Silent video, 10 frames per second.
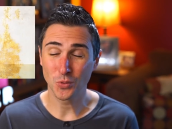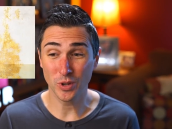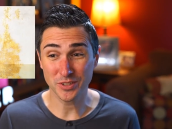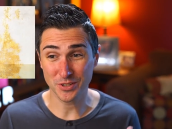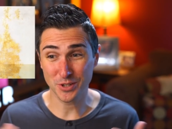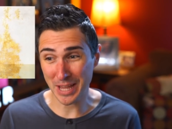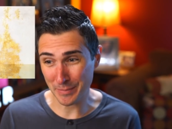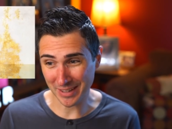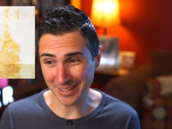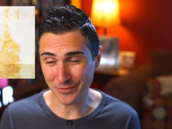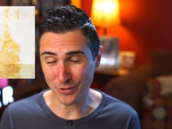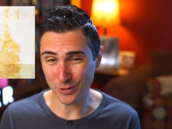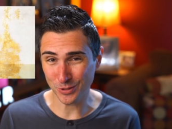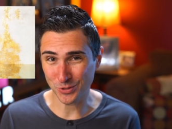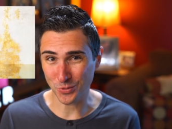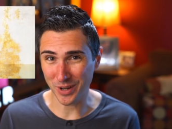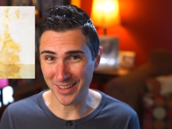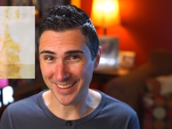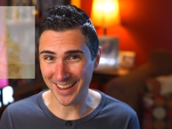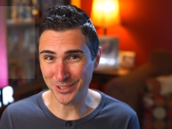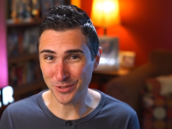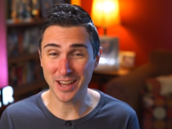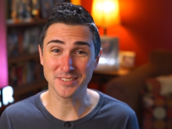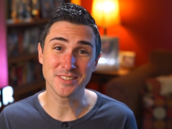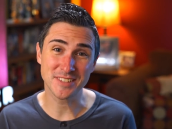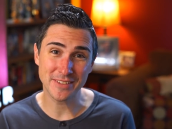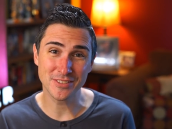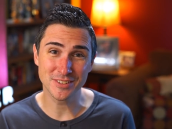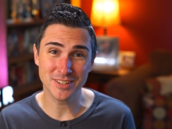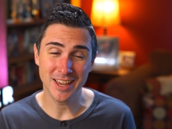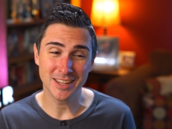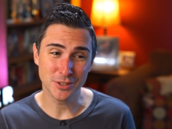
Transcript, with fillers: which should not be confused with uh, 2007's